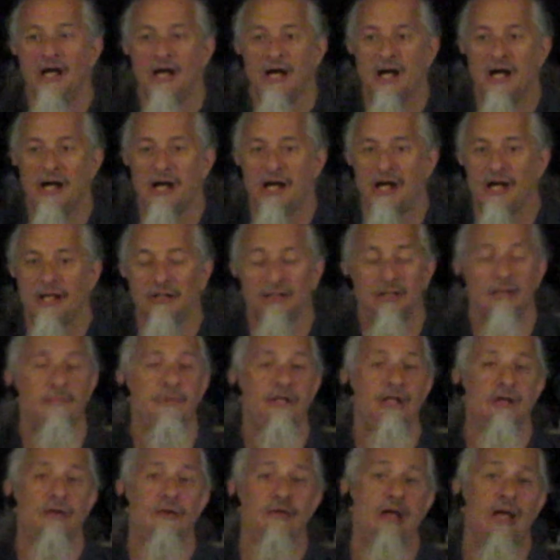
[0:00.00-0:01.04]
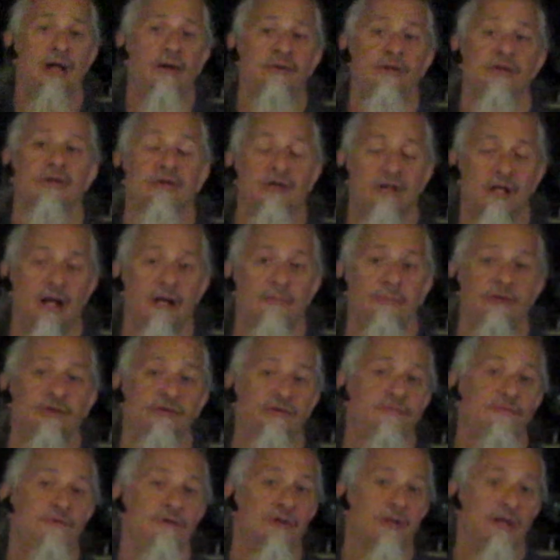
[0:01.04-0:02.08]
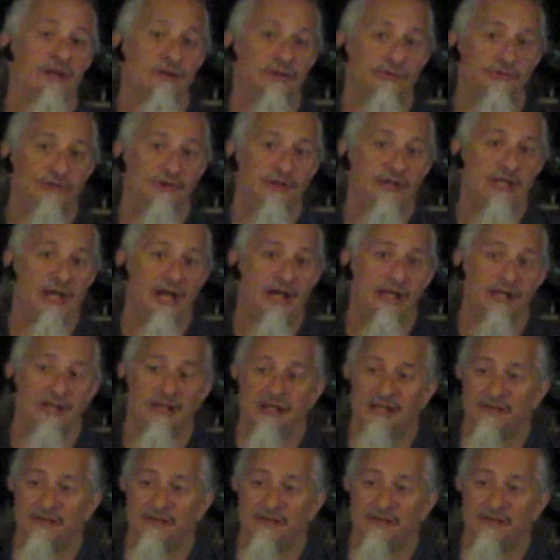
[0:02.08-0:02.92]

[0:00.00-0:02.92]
Let me know down in the comments if you'd like to see that.